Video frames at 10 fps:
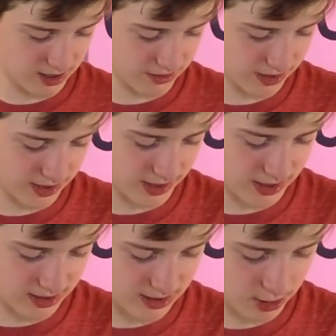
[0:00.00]
They're the
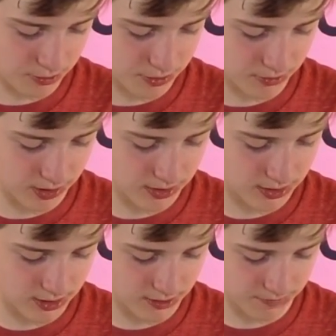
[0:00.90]
easy open
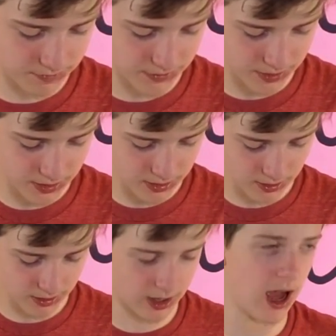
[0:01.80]
ones.
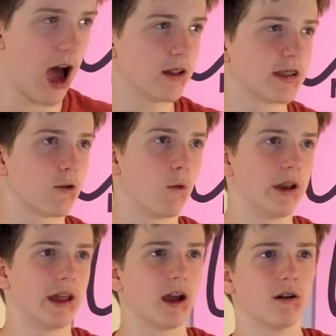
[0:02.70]
I'll take one
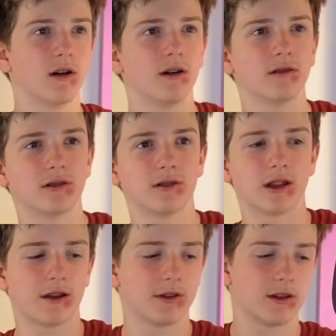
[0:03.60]
down. Oh, you can
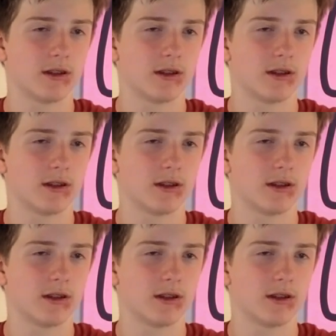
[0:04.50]
have that.